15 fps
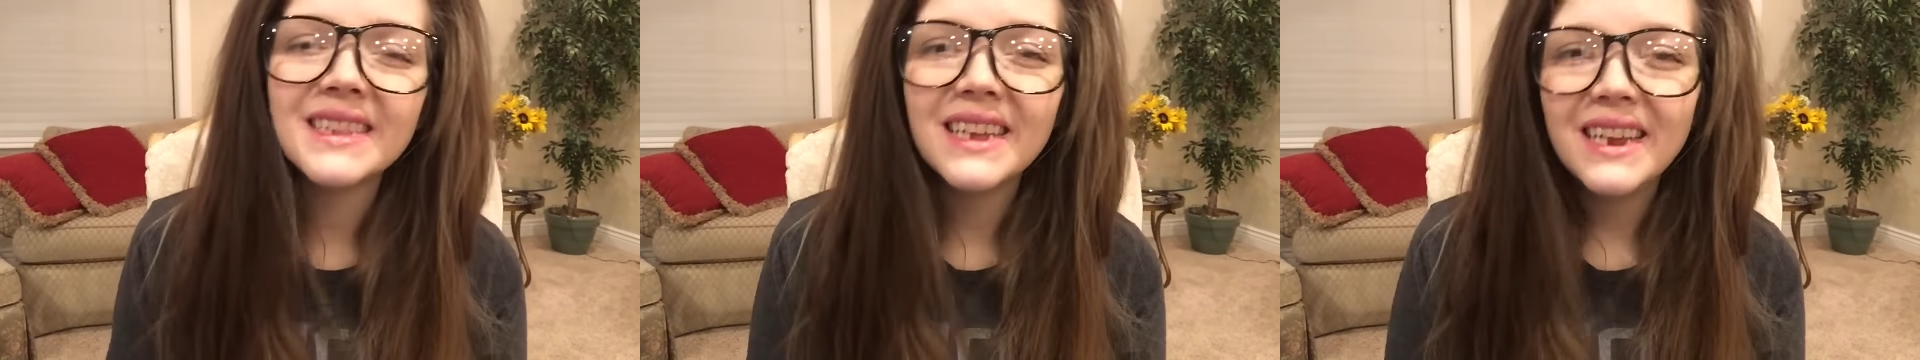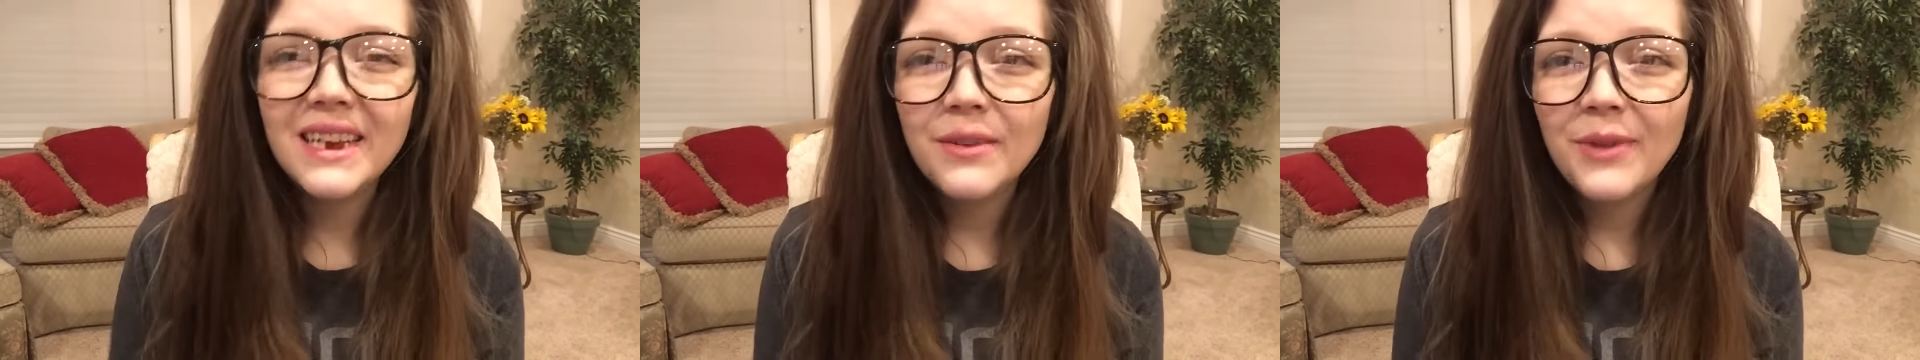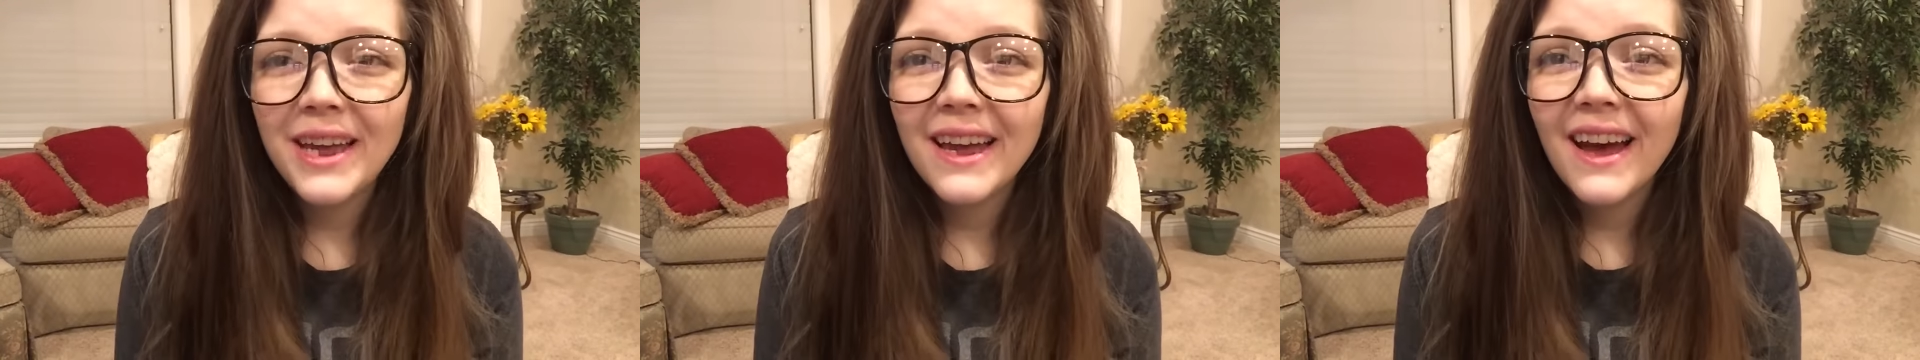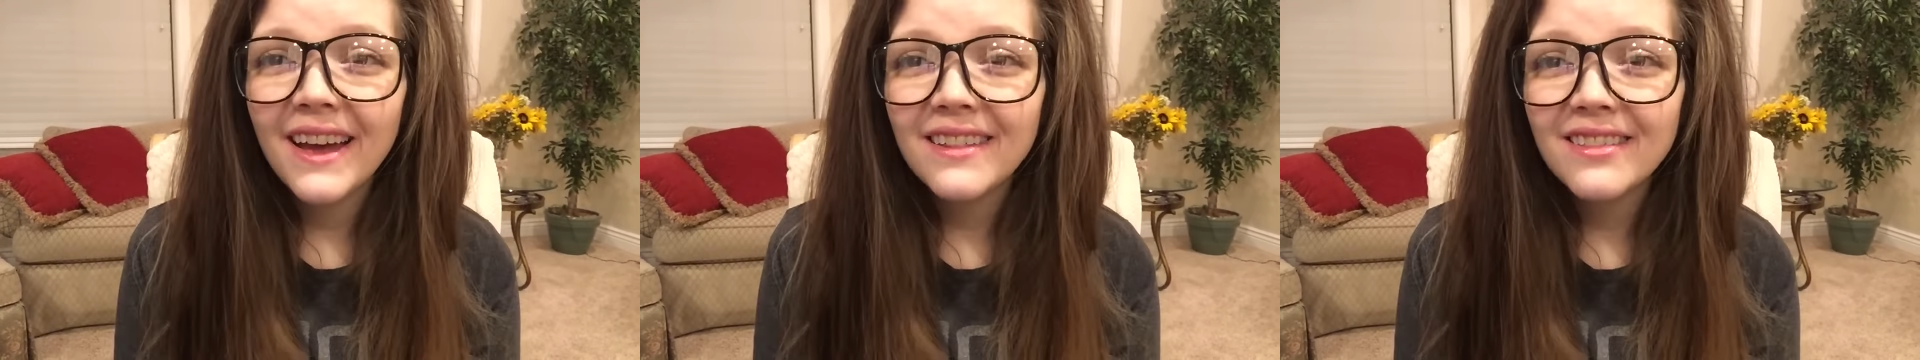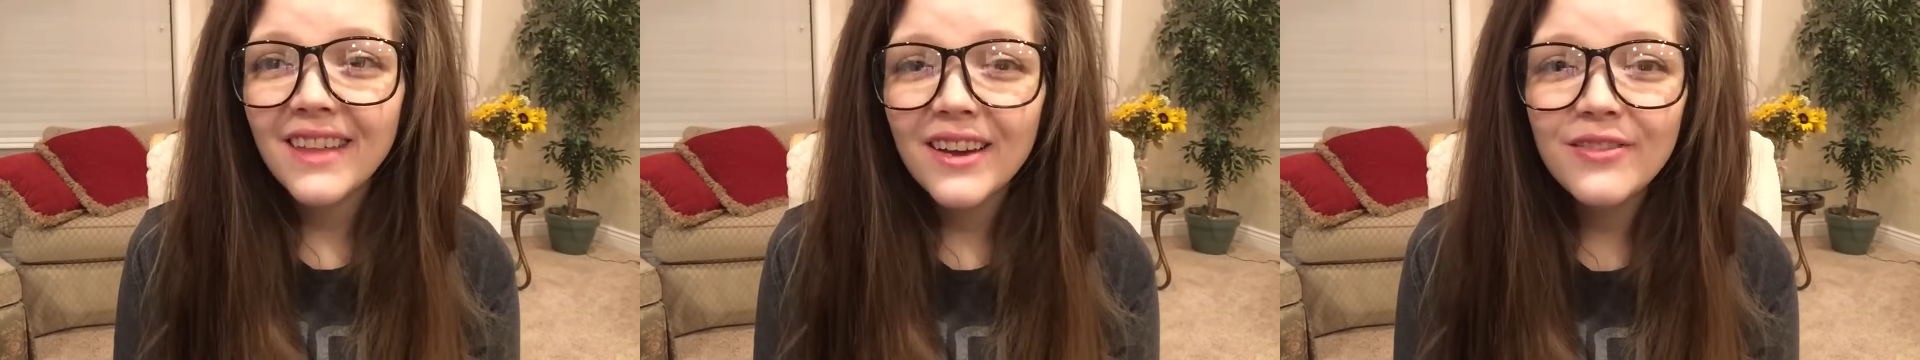Anyway,
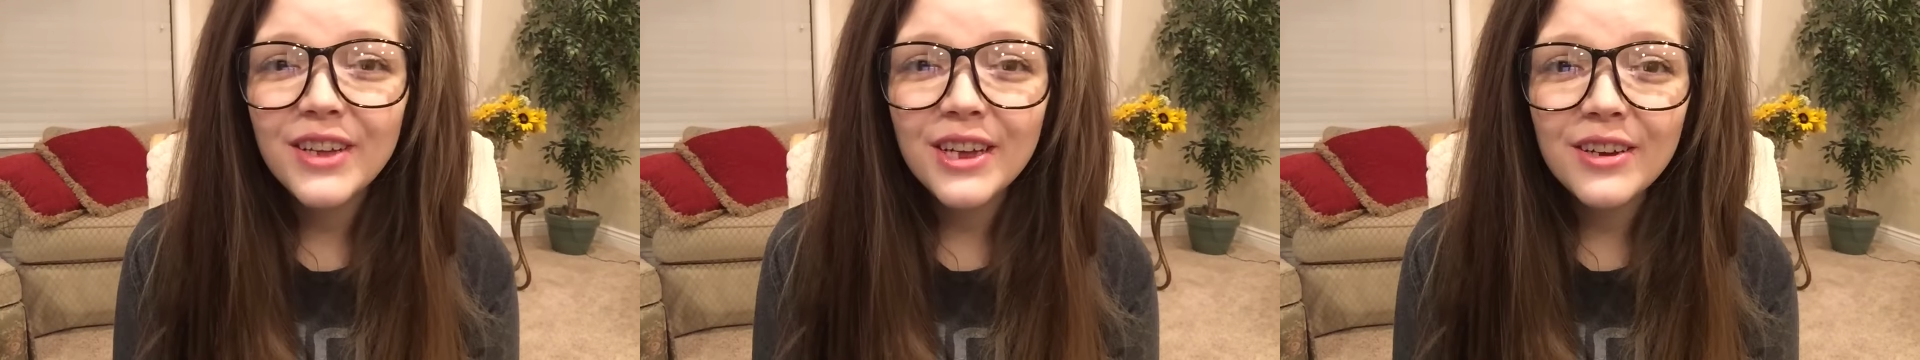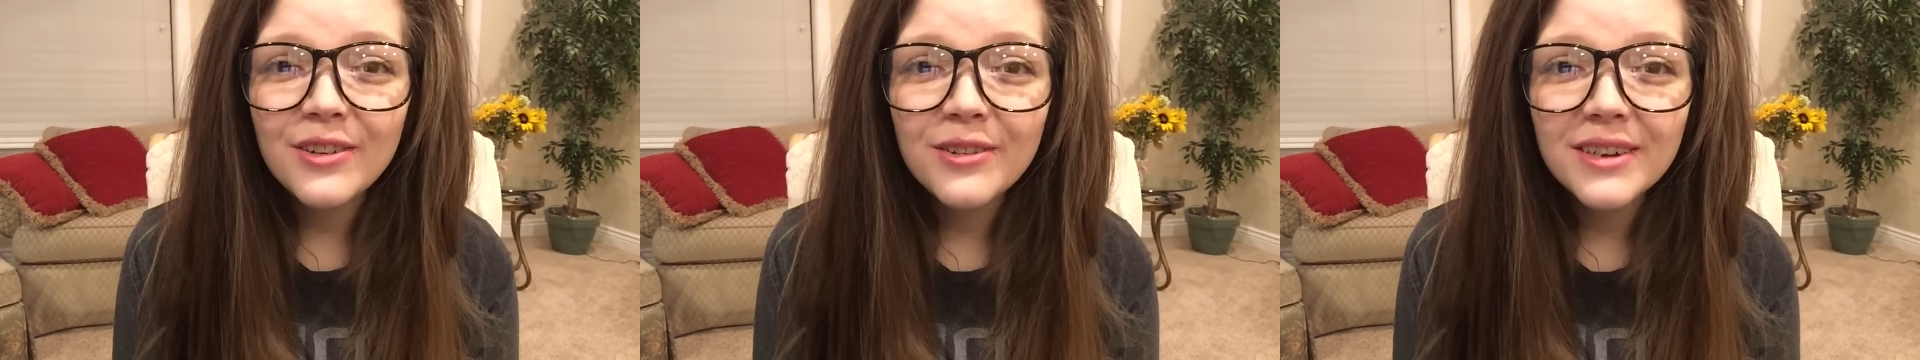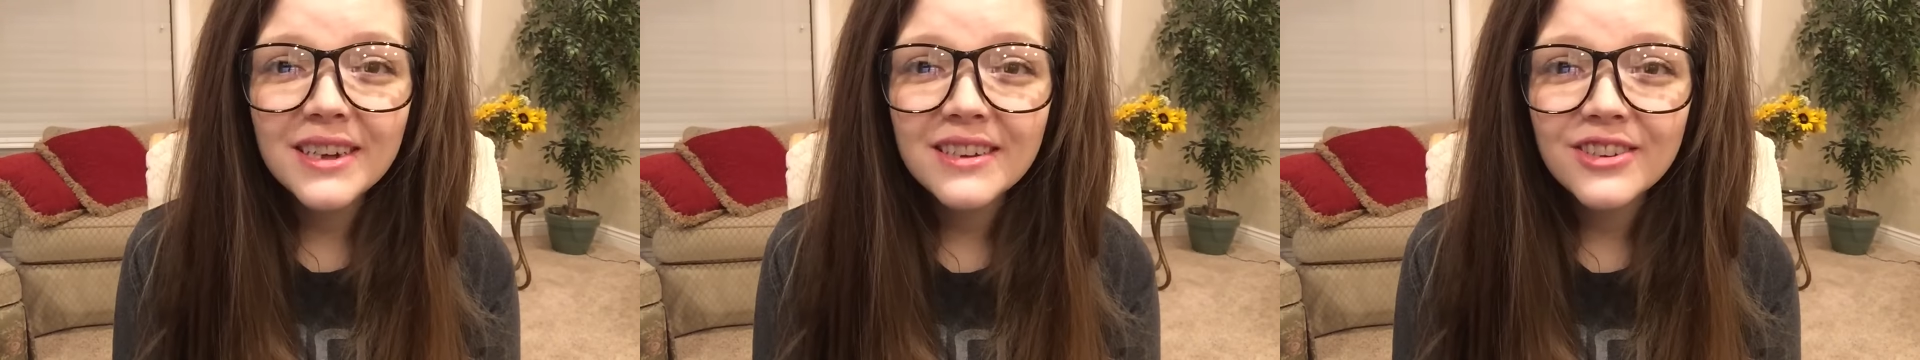I love you,